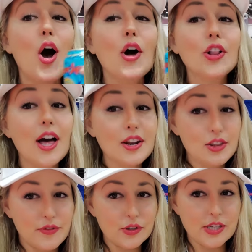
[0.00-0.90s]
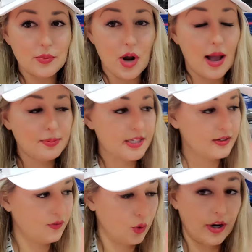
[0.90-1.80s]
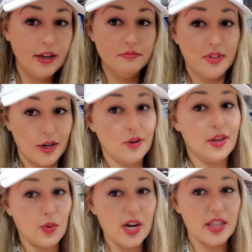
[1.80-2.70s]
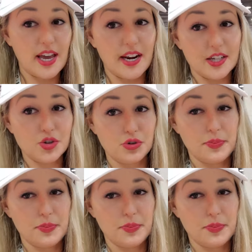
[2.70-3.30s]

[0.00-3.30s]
a lot of the folks that were opting for it, you know, they wanted that extra